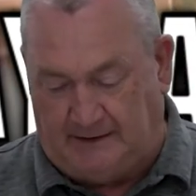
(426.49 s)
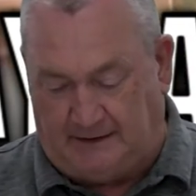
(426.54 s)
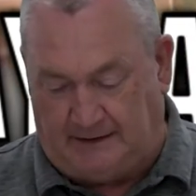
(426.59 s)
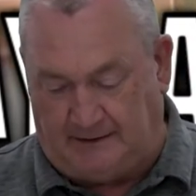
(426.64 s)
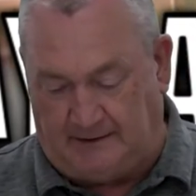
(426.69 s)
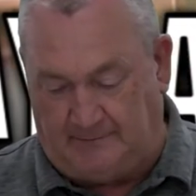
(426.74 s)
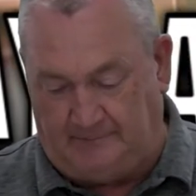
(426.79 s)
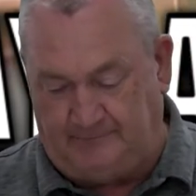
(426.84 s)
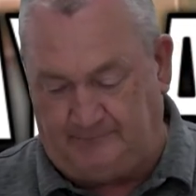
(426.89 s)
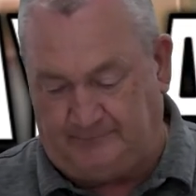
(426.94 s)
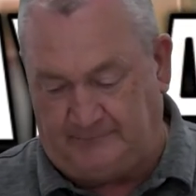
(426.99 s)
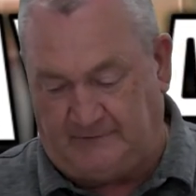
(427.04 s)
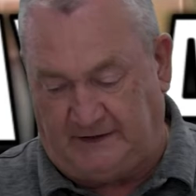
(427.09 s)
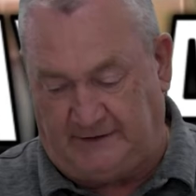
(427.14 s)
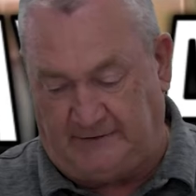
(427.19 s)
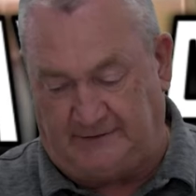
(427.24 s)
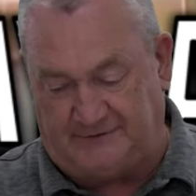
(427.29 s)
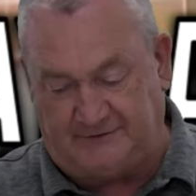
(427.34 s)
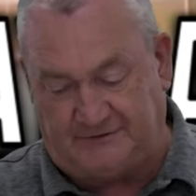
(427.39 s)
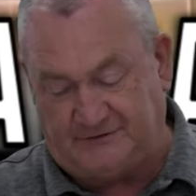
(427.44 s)
Um,
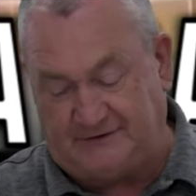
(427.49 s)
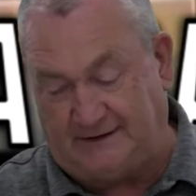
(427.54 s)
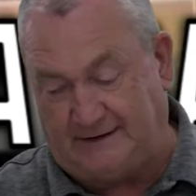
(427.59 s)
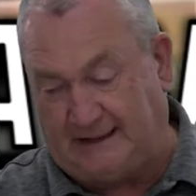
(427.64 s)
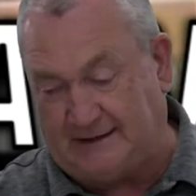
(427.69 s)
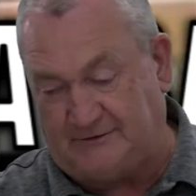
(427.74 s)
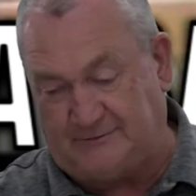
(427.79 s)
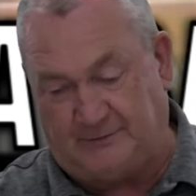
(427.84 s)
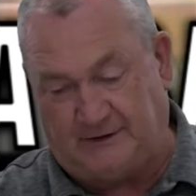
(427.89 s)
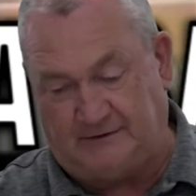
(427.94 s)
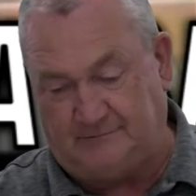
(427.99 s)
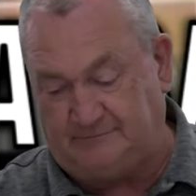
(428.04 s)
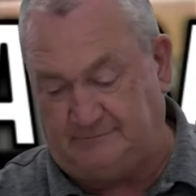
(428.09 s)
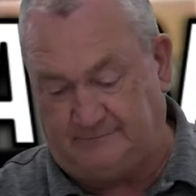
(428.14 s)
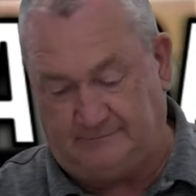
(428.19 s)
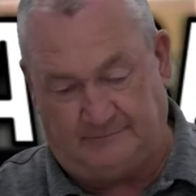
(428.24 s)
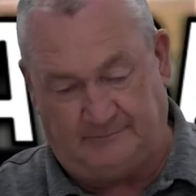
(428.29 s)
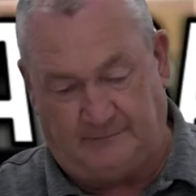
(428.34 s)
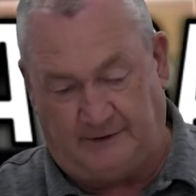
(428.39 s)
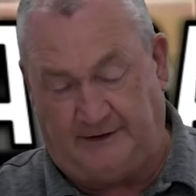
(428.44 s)
you know, as I said, I spent
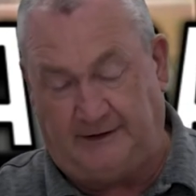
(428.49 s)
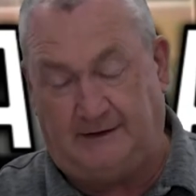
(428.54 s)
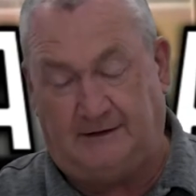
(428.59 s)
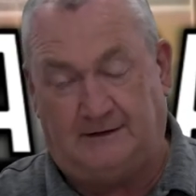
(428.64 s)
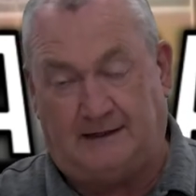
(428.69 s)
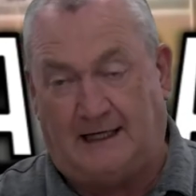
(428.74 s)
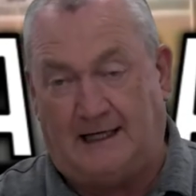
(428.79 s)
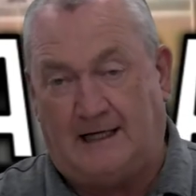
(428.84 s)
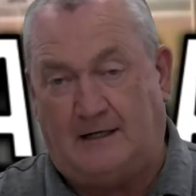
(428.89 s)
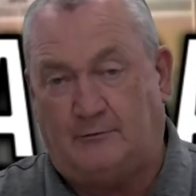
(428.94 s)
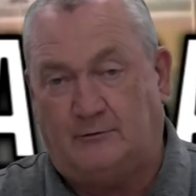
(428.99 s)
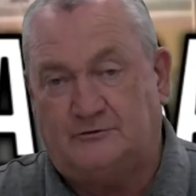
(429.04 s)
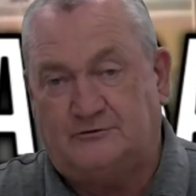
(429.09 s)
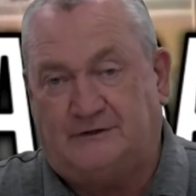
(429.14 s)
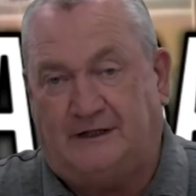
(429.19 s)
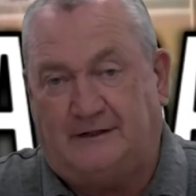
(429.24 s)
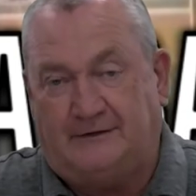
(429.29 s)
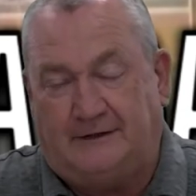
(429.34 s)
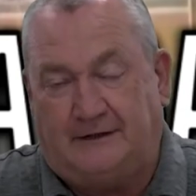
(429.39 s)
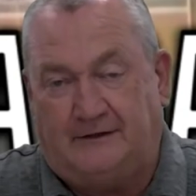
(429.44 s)
many
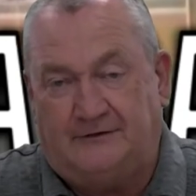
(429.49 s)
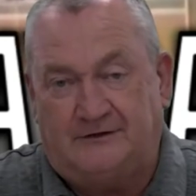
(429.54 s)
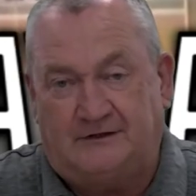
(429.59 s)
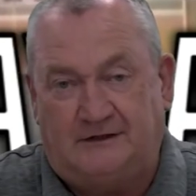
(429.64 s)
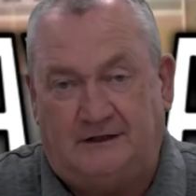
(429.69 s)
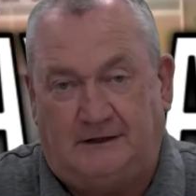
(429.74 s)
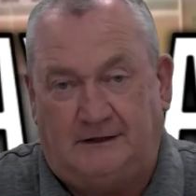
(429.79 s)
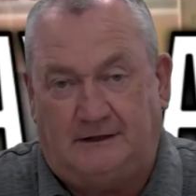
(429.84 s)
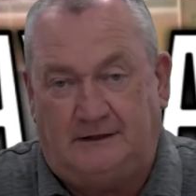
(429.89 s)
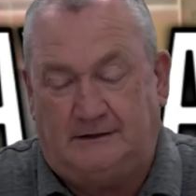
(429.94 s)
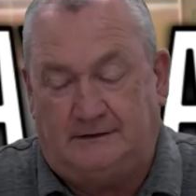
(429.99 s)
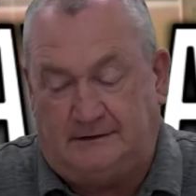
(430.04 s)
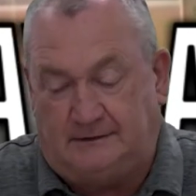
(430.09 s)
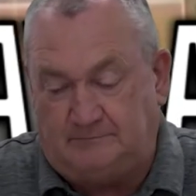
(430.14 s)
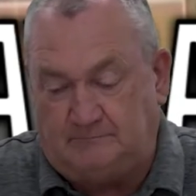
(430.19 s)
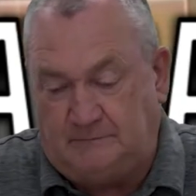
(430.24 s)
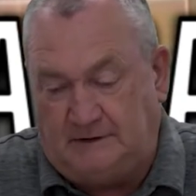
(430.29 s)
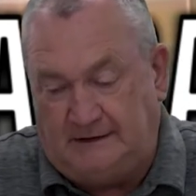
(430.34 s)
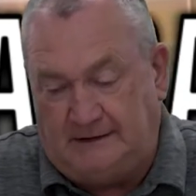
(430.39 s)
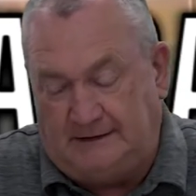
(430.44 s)
hours down there as a kid
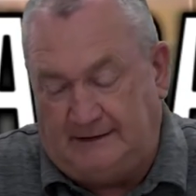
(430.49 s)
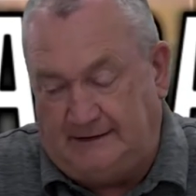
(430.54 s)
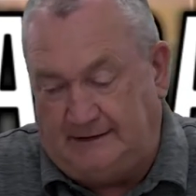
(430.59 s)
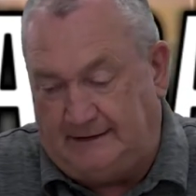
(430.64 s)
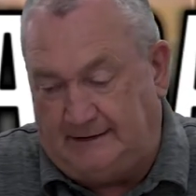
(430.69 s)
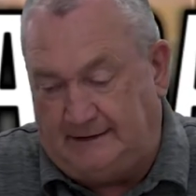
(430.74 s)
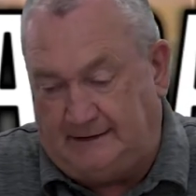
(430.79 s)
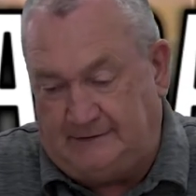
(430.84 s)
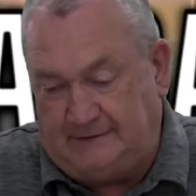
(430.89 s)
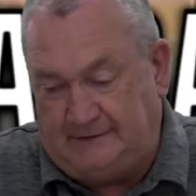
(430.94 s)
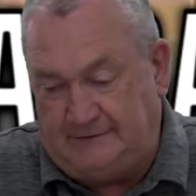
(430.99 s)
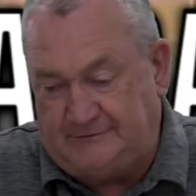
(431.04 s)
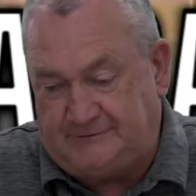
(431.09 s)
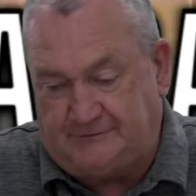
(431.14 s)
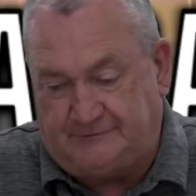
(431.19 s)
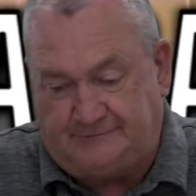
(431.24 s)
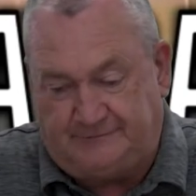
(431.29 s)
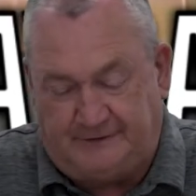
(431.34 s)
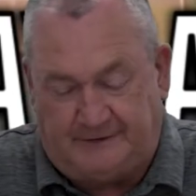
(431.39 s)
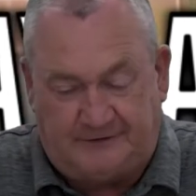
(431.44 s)
and uh,
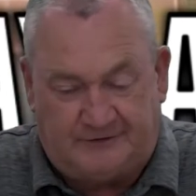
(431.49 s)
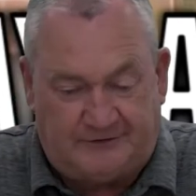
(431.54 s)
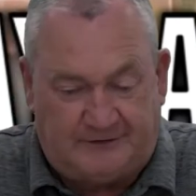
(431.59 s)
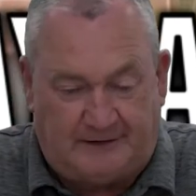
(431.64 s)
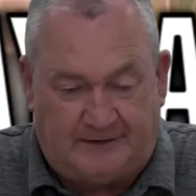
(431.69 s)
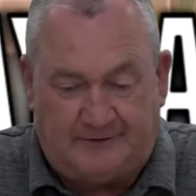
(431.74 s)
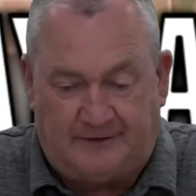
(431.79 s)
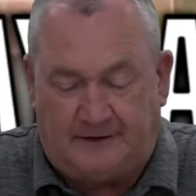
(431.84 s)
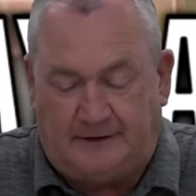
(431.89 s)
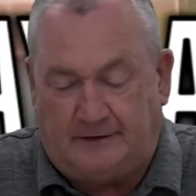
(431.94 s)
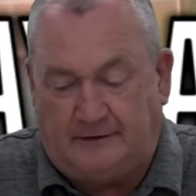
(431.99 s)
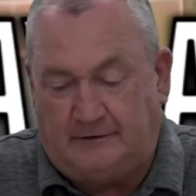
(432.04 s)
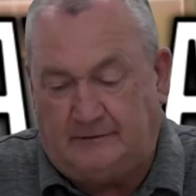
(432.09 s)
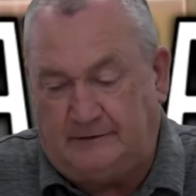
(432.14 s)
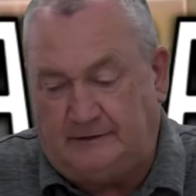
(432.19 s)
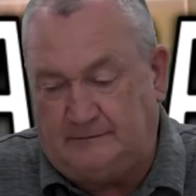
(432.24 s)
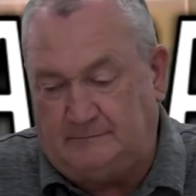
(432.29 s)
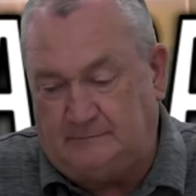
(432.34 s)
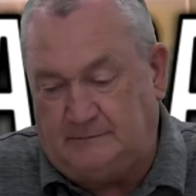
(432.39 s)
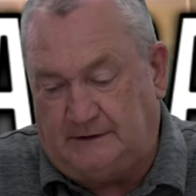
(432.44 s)
used to fish down
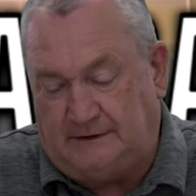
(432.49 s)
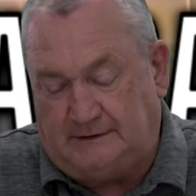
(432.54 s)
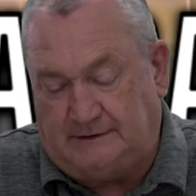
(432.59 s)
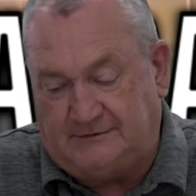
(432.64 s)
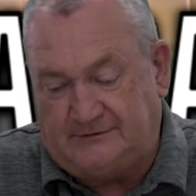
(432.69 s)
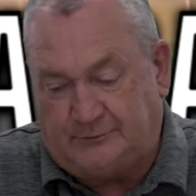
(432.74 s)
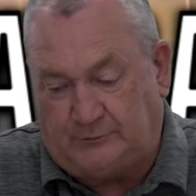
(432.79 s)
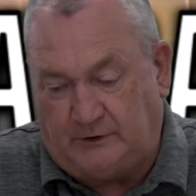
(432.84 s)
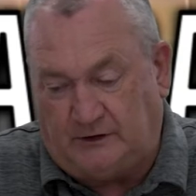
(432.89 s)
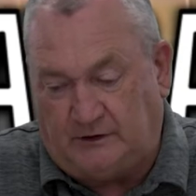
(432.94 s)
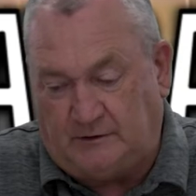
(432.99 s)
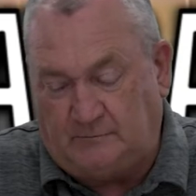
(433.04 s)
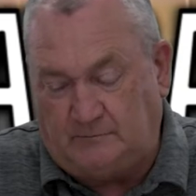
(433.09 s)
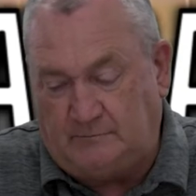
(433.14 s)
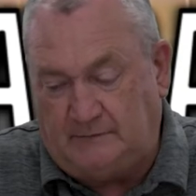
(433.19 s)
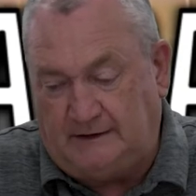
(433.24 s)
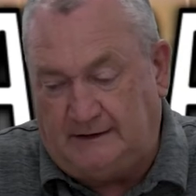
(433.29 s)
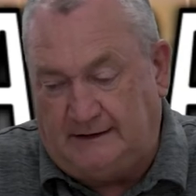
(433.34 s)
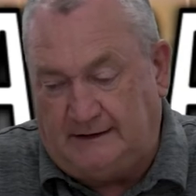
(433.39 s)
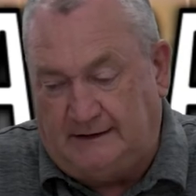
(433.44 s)
there and uh,
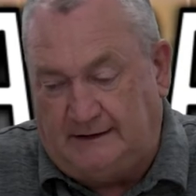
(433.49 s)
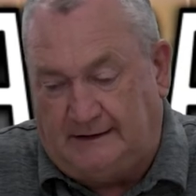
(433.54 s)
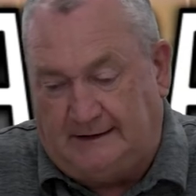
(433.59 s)
swim.